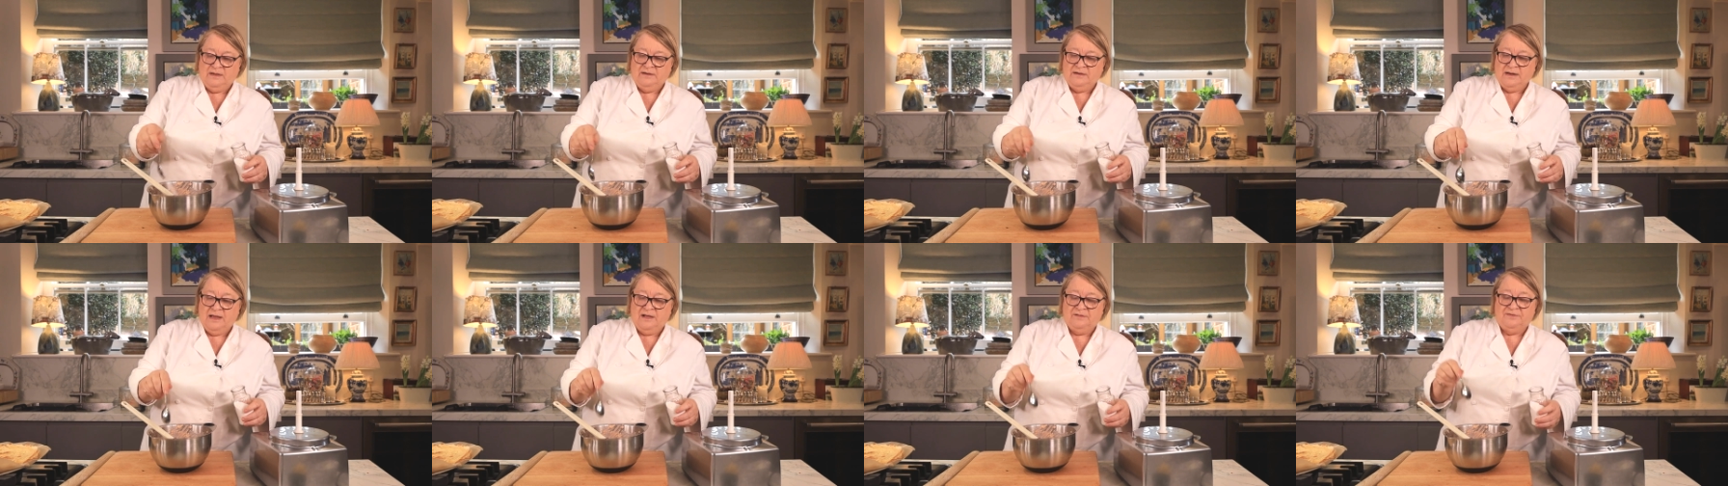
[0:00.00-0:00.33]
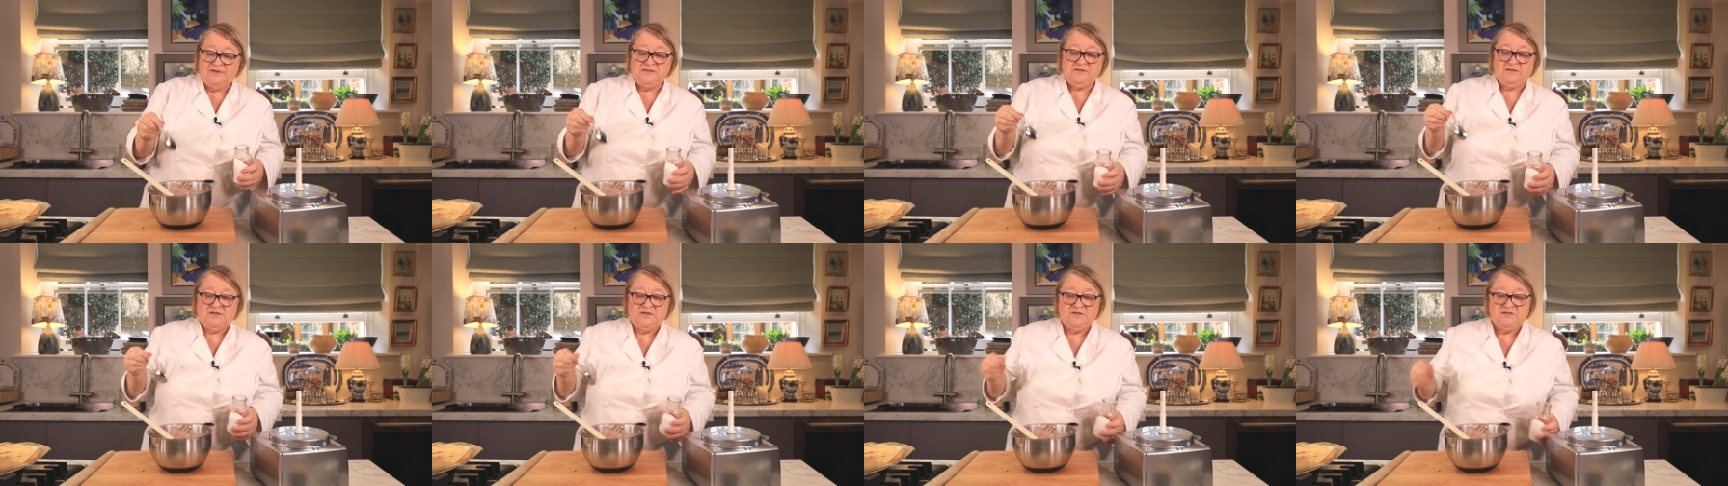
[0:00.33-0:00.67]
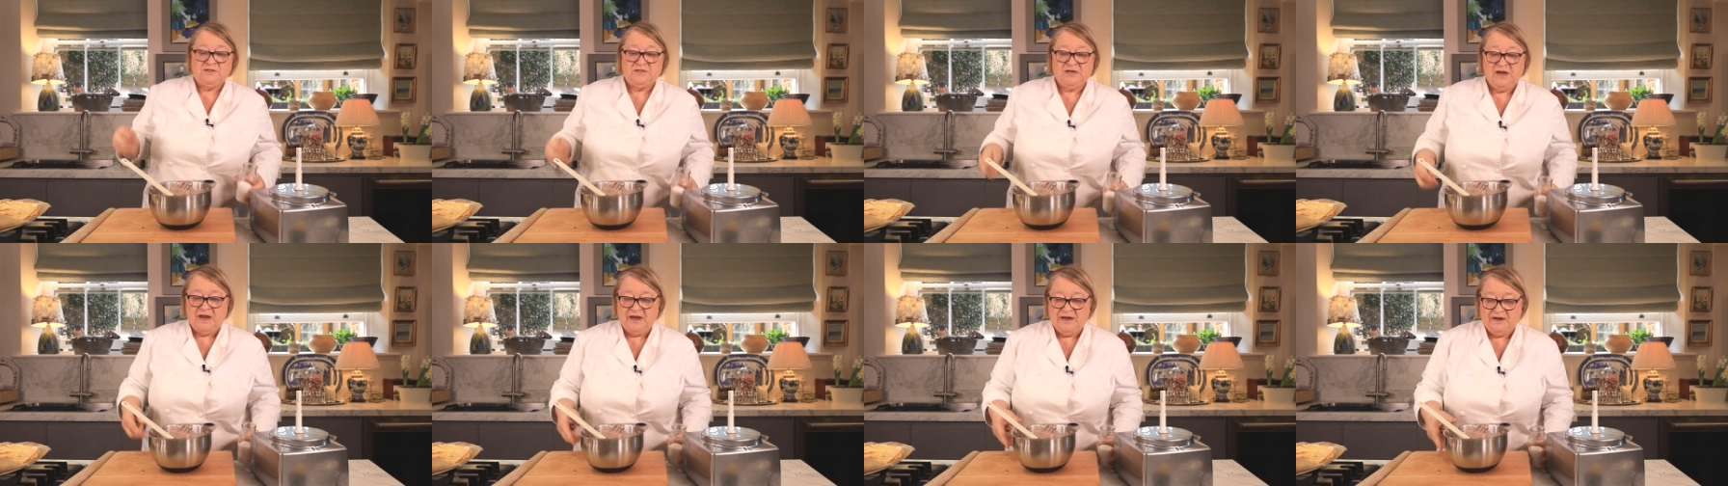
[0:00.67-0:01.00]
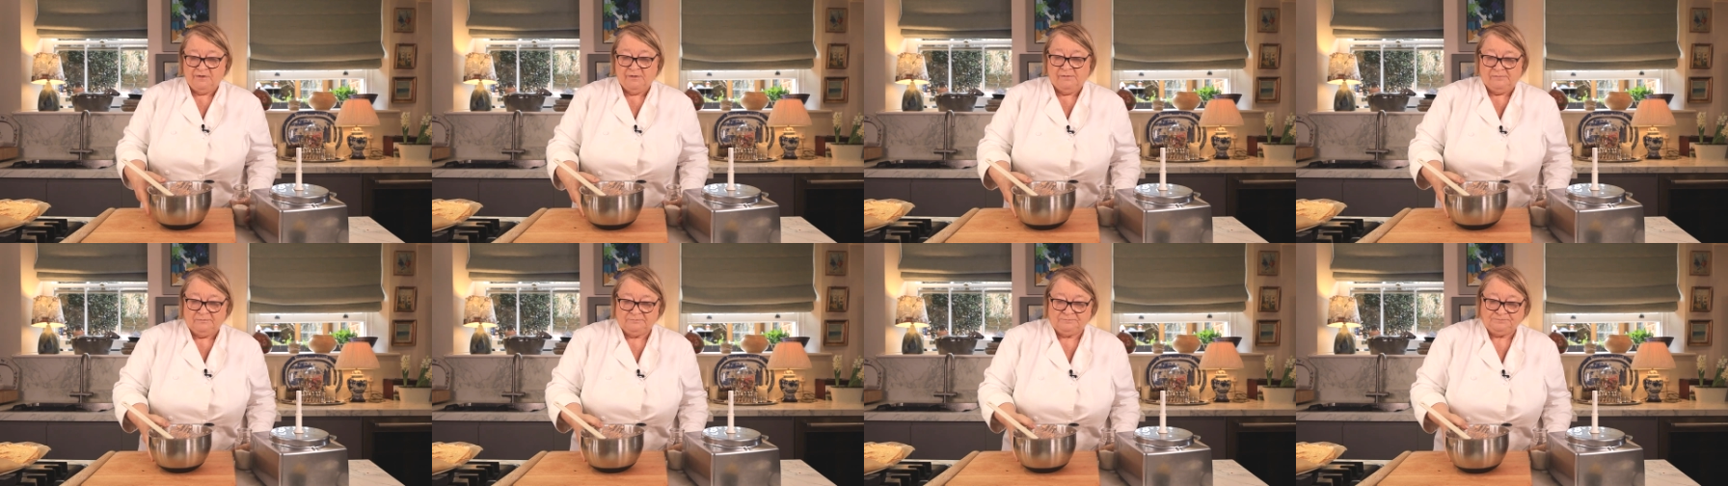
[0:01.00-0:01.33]
Now, this can take
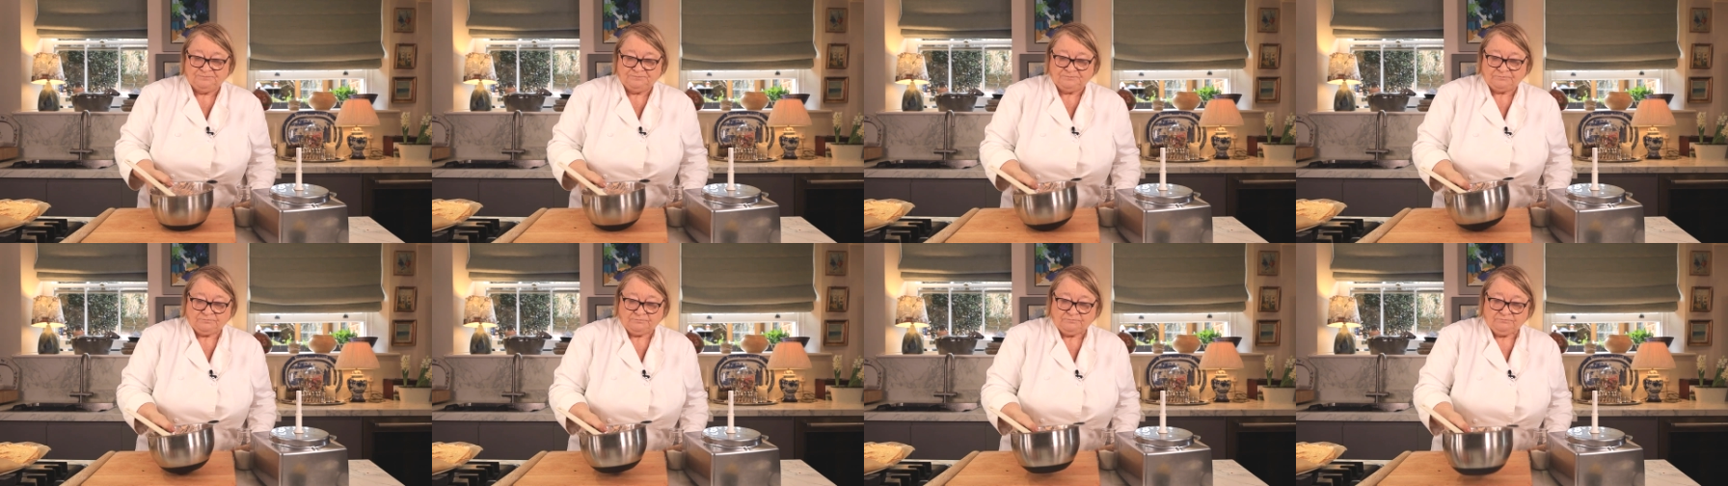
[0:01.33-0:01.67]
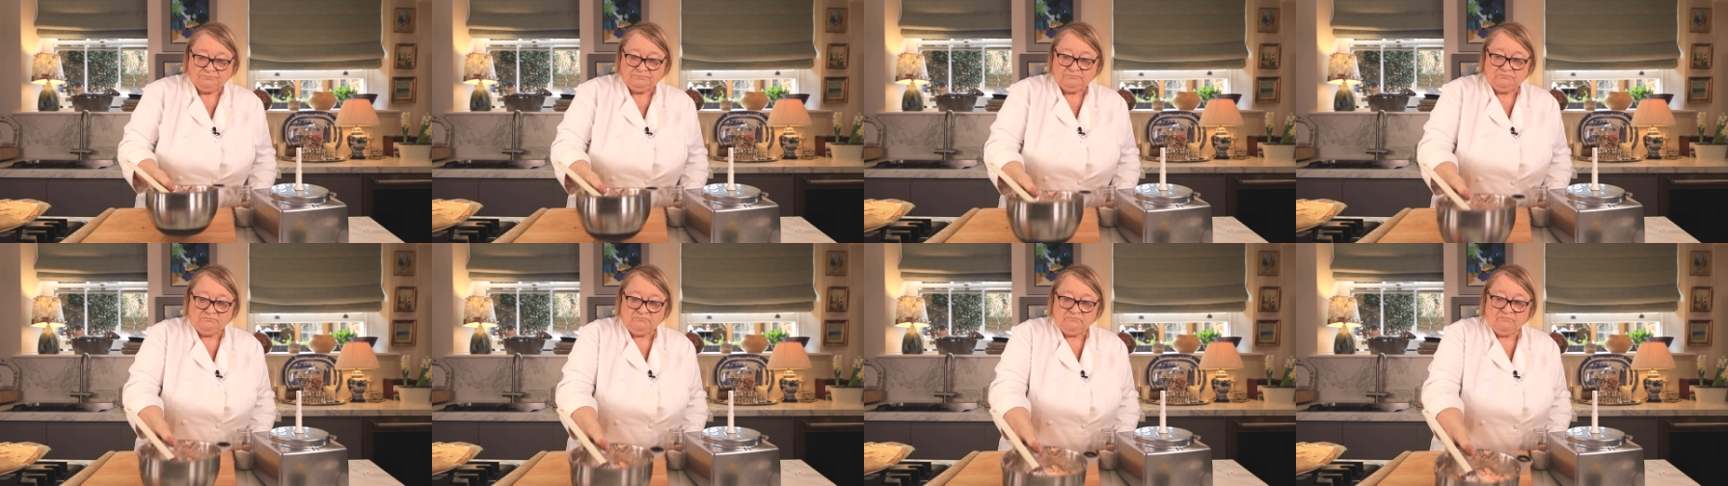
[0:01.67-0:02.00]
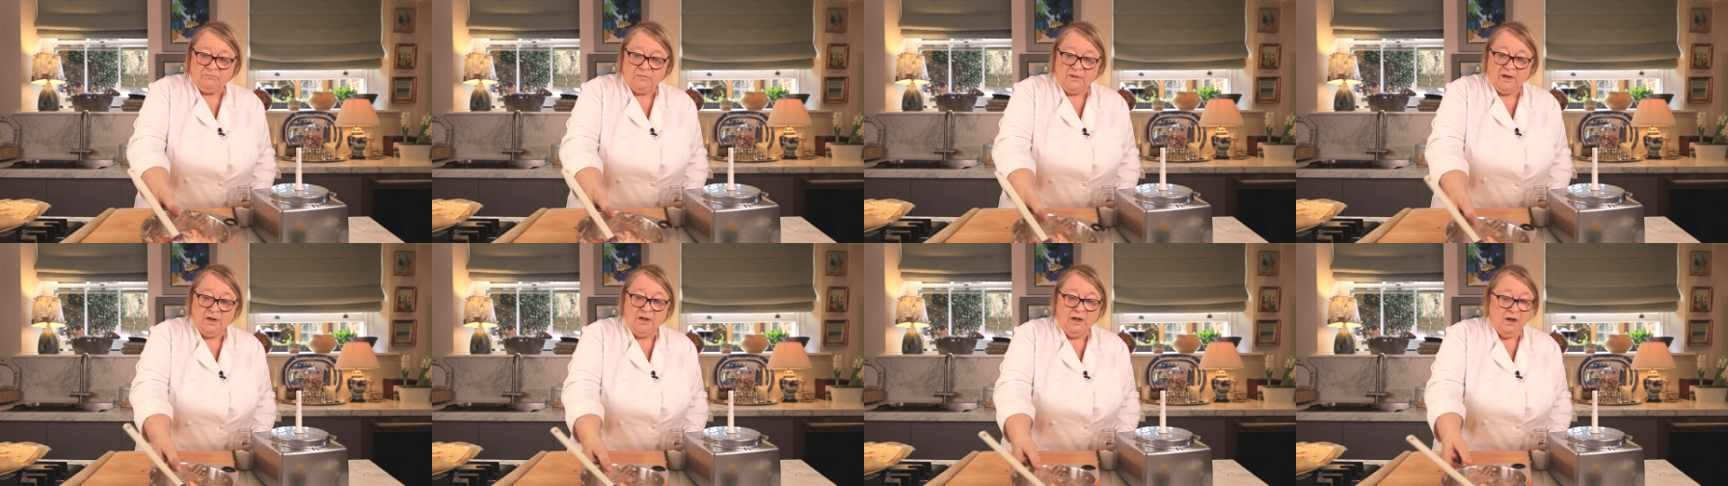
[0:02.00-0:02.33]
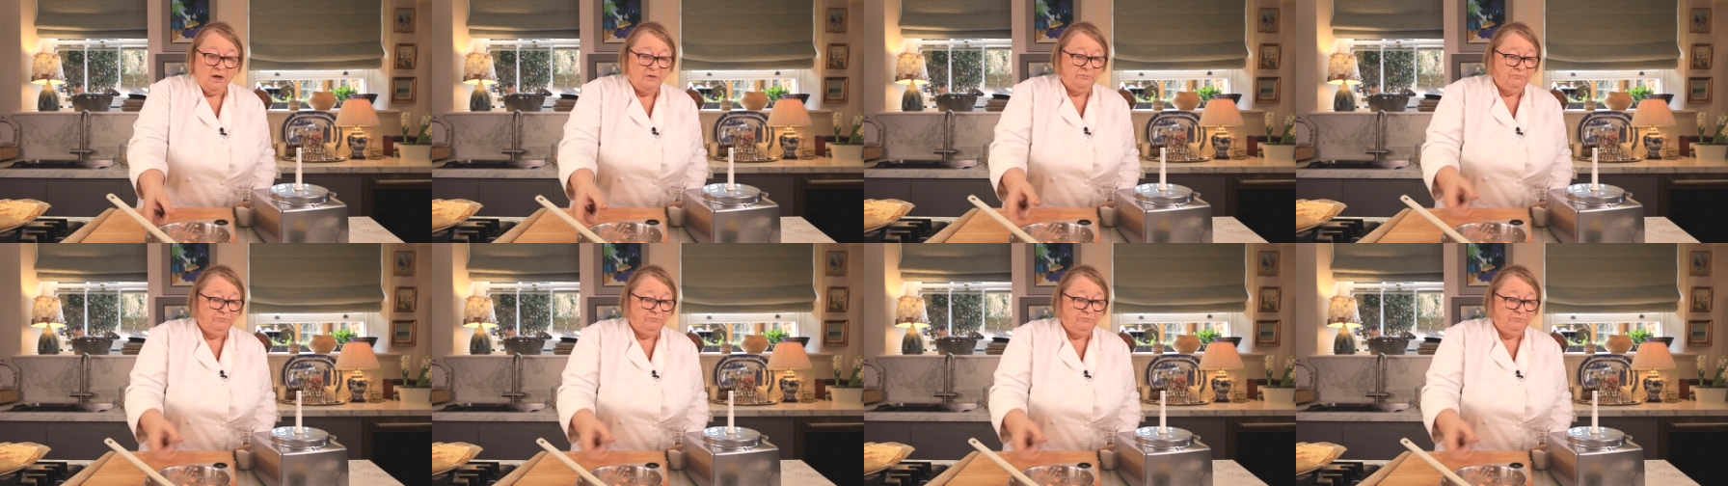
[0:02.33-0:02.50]
a